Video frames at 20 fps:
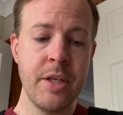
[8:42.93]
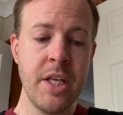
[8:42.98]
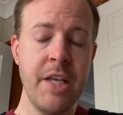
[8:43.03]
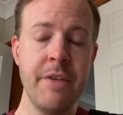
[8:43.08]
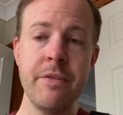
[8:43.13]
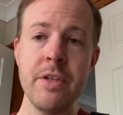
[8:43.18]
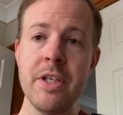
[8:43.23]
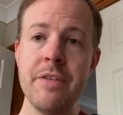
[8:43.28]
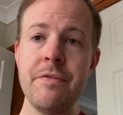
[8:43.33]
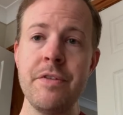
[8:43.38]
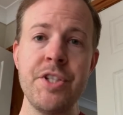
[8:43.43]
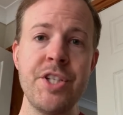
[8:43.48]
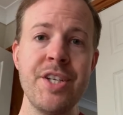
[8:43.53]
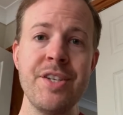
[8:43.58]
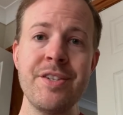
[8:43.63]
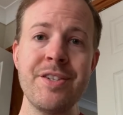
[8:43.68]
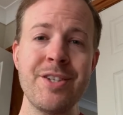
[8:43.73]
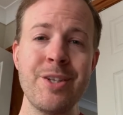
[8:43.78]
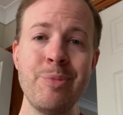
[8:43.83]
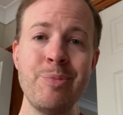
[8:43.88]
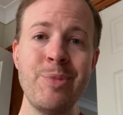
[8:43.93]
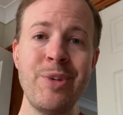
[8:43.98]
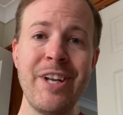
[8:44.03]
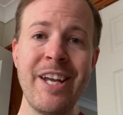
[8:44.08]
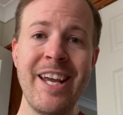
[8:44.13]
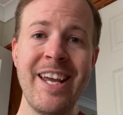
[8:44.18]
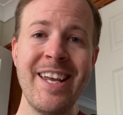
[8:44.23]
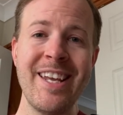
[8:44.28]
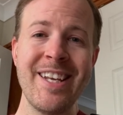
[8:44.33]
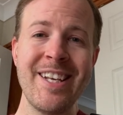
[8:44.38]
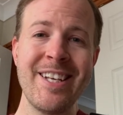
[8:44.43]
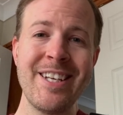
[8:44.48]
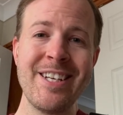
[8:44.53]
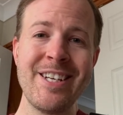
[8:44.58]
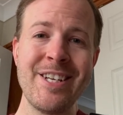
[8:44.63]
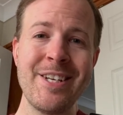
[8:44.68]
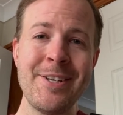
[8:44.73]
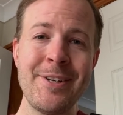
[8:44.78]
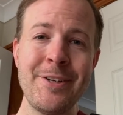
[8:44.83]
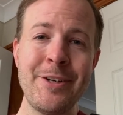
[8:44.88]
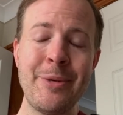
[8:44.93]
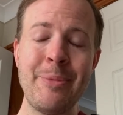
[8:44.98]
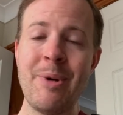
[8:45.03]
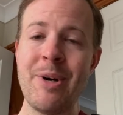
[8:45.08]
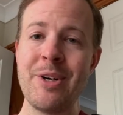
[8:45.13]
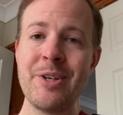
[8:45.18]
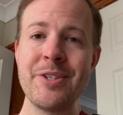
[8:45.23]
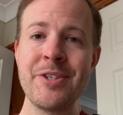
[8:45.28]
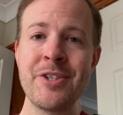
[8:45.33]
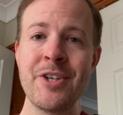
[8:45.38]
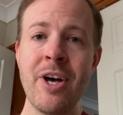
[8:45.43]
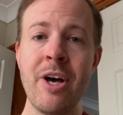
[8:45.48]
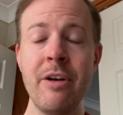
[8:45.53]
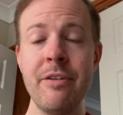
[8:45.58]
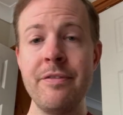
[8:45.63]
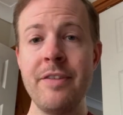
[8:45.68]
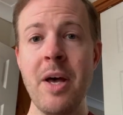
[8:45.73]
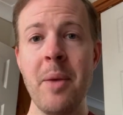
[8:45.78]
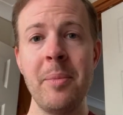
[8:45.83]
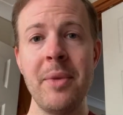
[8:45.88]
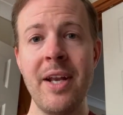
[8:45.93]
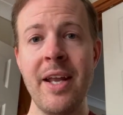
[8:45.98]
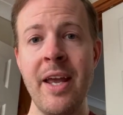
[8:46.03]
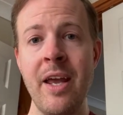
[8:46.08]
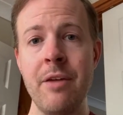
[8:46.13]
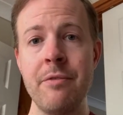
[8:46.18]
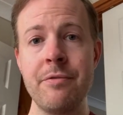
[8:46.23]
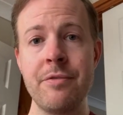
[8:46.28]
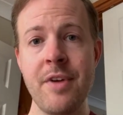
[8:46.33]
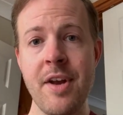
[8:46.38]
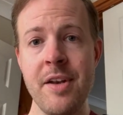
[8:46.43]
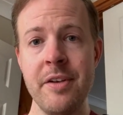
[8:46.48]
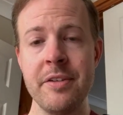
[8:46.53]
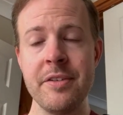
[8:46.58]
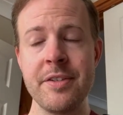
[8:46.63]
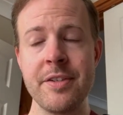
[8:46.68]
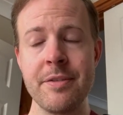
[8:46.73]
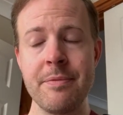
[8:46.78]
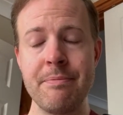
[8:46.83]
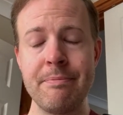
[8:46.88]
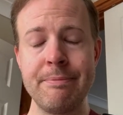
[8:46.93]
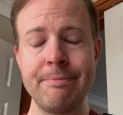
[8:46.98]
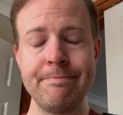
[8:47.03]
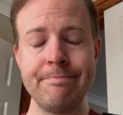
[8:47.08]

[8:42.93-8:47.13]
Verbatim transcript: even if it is simply amongst our family and friends.